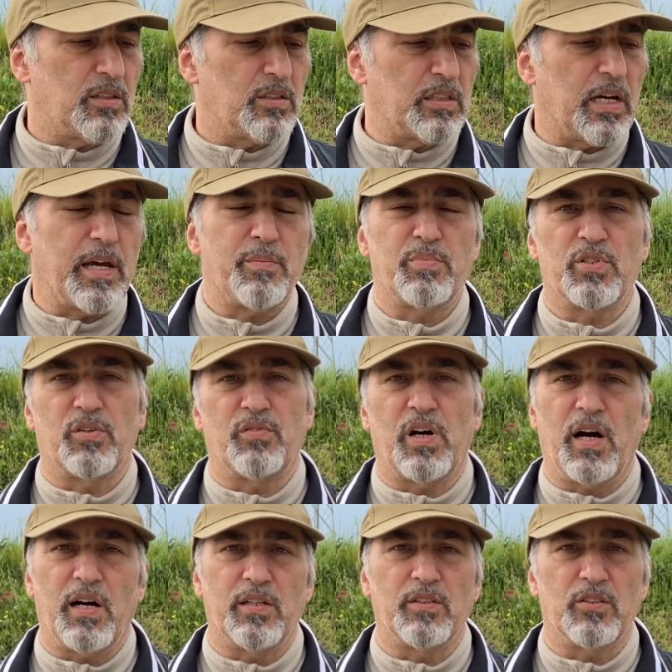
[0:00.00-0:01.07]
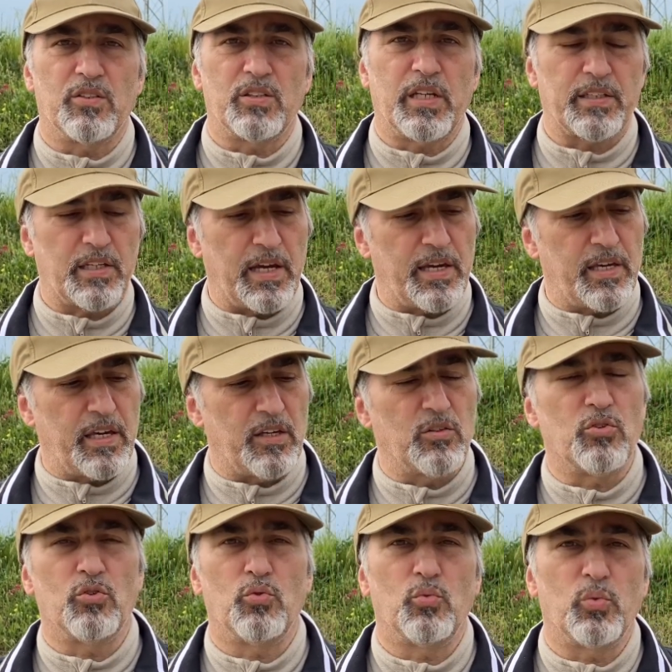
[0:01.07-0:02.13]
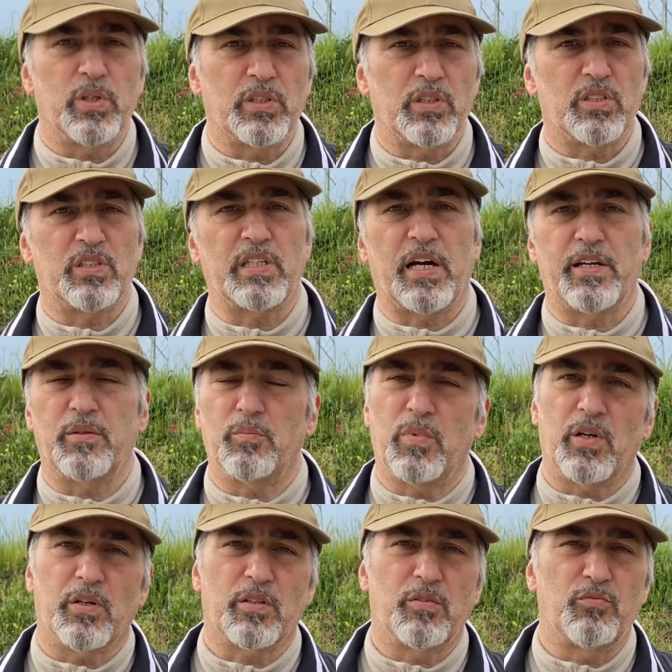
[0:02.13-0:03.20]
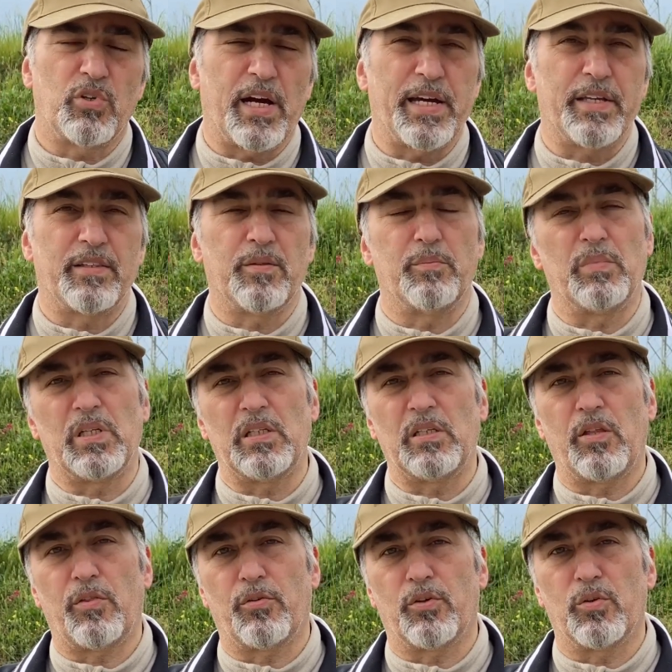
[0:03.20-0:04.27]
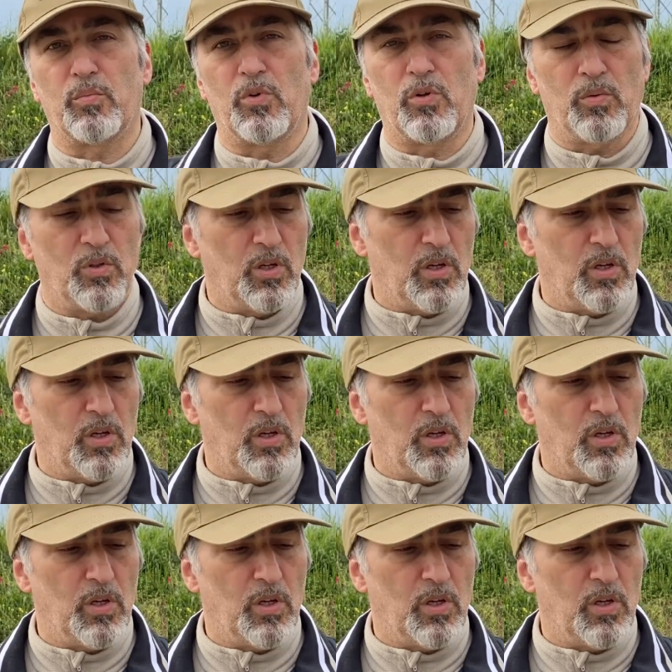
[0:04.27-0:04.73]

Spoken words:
types of hunt that I can do with the Sightmark Wraith Mini Thermal?